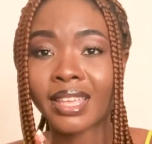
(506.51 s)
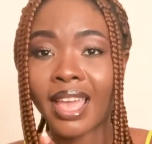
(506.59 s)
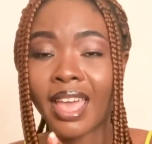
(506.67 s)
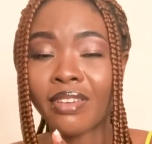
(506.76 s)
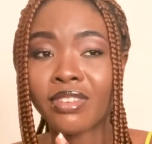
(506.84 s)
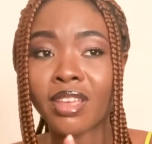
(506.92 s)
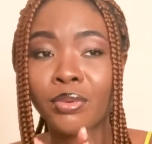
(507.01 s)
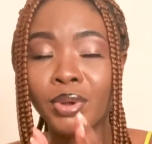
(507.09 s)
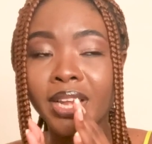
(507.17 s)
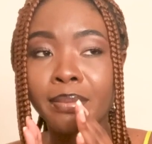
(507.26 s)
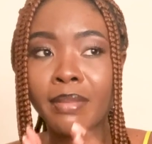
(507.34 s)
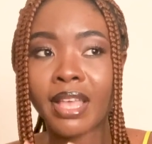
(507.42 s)
having a
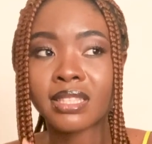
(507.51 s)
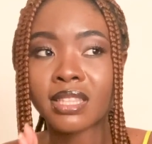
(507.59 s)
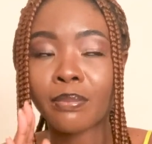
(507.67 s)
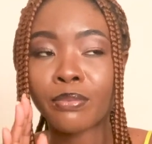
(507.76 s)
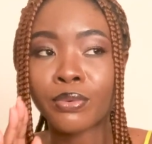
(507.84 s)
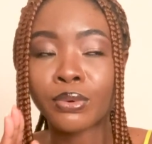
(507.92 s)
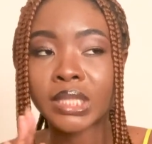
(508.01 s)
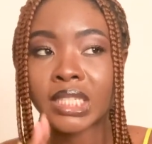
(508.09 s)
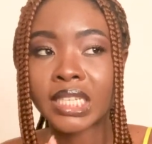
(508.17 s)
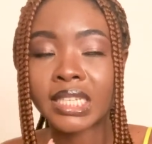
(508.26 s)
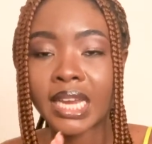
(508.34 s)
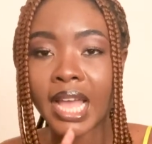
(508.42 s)
really messed up
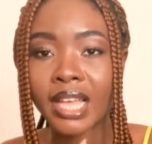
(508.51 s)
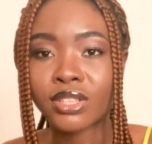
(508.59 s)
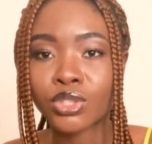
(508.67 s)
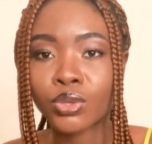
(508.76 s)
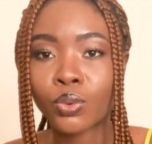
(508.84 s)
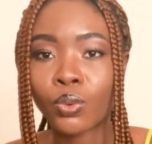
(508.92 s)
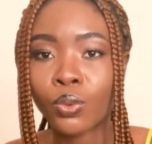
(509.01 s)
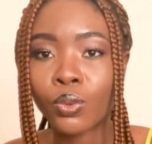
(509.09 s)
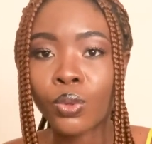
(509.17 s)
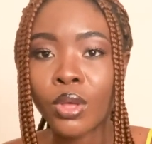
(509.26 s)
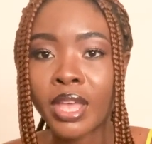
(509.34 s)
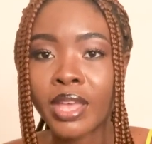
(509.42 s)
routine at
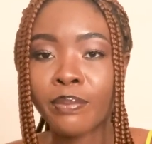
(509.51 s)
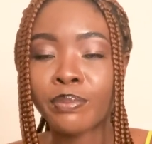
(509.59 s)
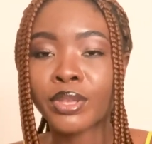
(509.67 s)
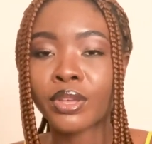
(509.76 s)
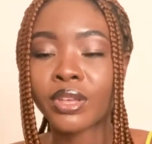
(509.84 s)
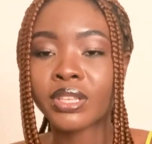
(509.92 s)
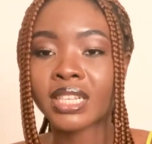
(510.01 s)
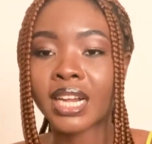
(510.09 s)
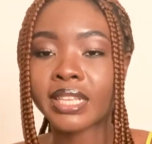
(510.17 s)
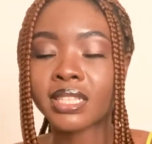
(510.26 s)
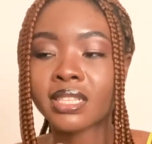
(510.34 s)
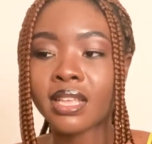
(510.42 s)
school because
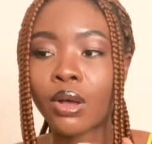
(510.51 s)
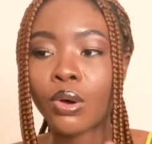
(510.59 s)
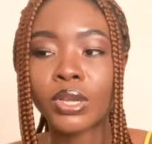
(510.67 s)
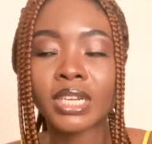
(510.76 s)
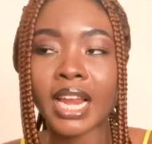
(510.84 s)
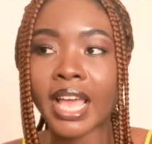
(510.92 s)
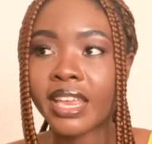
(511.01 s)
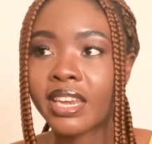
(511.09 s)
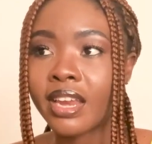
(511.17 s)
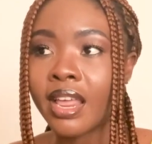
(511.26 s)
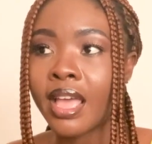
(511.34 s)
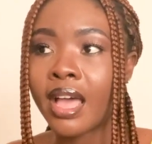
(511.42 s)
classes are
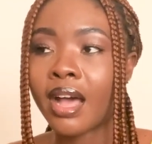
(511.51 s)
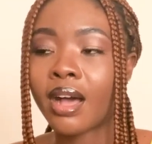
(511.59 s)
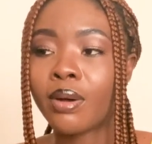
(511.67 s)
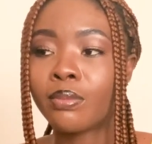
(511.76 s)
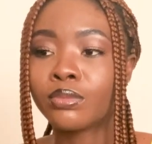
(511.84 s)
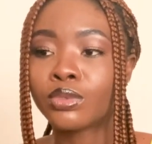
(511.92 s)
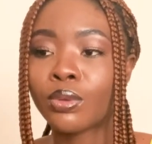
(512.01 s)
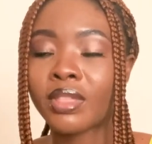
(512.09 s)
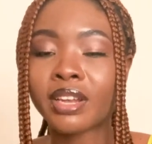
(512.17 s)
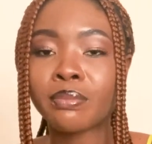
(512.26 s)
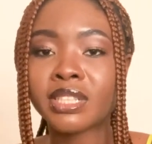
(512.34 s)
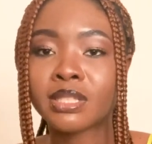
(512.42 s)
online. So
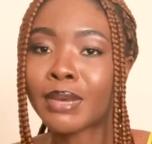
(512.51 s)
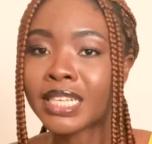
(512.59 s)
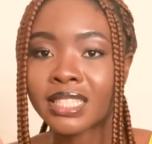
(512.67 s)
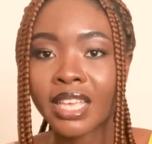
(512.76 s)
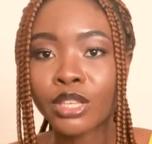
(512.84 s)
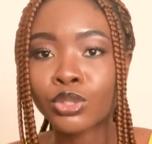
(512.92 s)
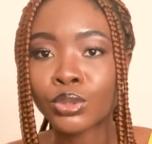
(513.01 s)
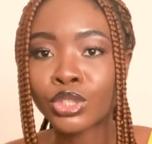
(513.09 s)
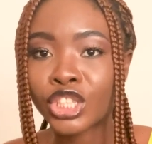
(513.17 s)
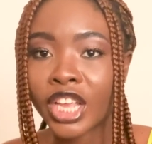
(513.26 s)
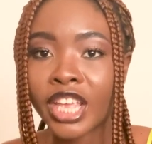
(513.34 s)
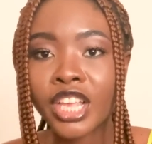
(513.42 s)
that means my schedule
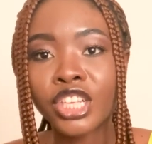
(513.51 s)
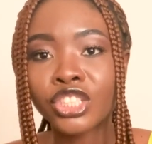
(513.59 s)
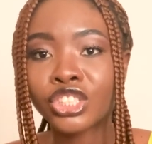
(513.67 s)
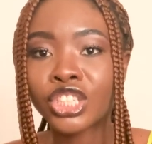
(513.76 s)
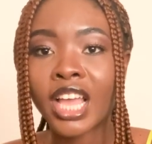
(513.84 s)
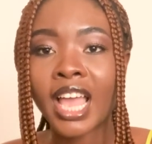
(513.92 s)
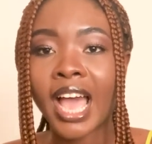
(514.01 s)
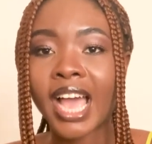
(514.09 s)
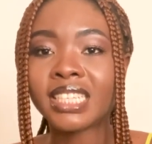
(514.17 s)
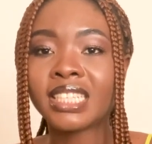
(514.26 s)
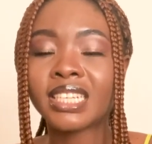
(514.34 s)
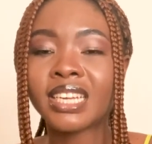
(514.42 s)
changed. I
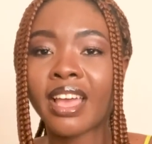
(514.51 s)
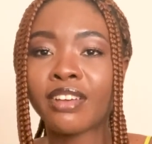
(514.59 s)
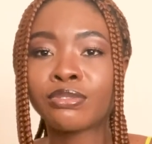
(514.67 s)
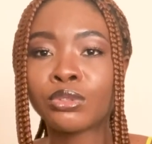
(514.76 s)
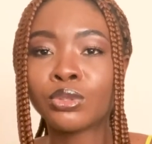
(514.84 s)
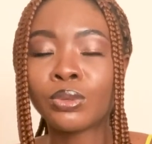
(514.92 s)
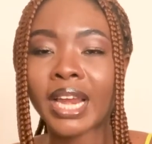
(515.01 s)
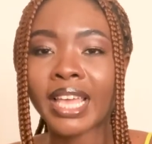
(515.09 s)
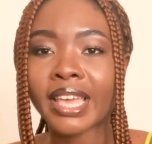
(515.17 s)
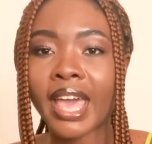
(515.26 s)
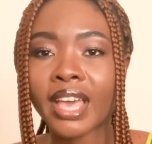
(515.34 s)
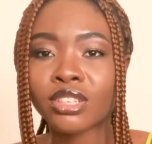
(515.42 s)
didn't have to do
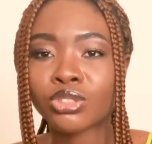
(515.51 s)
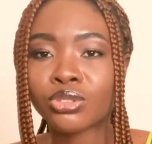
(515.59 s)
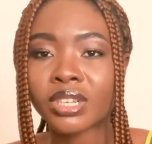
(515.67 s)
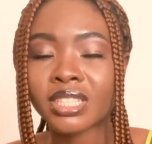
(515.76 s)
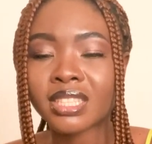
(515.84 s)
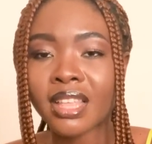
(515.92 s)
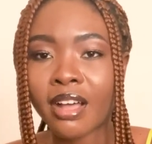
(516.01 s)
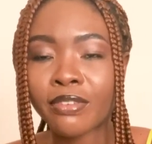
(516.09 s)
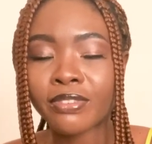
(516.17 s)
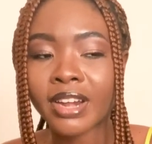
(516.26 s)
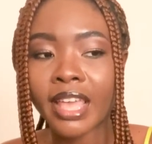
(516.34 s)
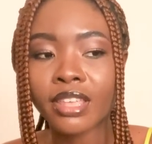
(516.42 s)
extra stuff